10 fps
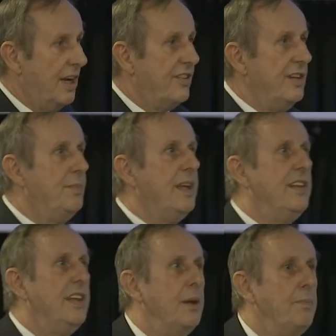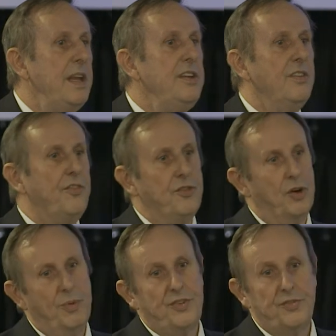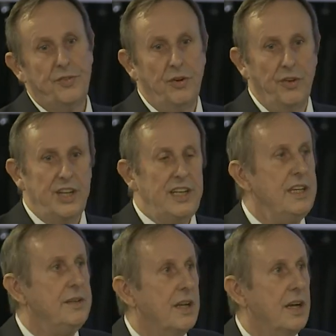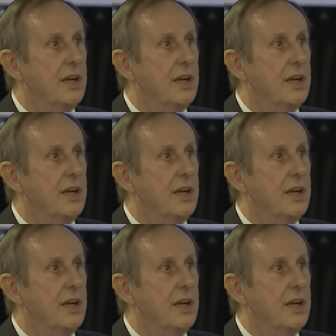actually be the opinion formers for the